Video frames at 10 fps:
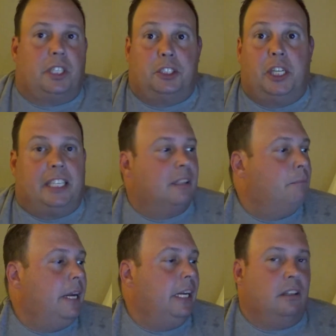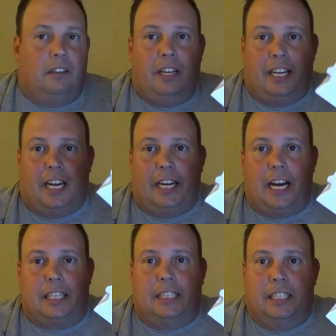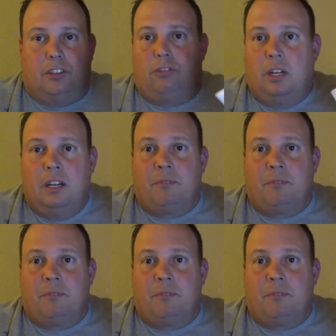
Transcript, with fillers: I checked the mail, and I got this.